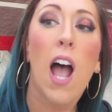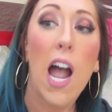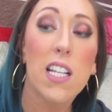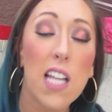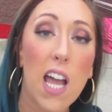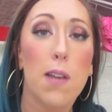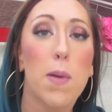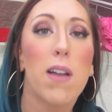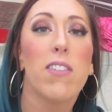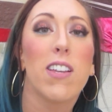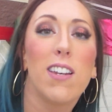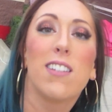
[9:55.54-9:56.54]
Hi, Dad, I'm
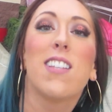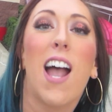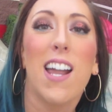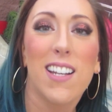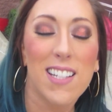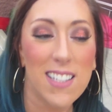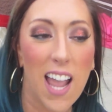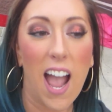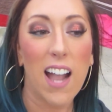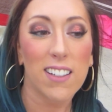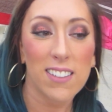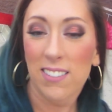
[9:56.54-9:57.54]
having an anxiety
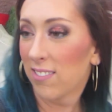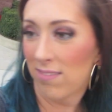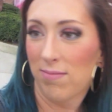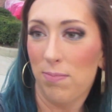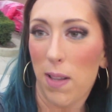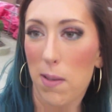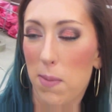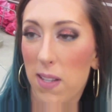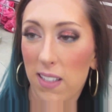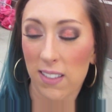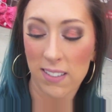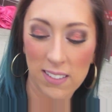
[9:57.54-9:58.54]
attack. Maybe.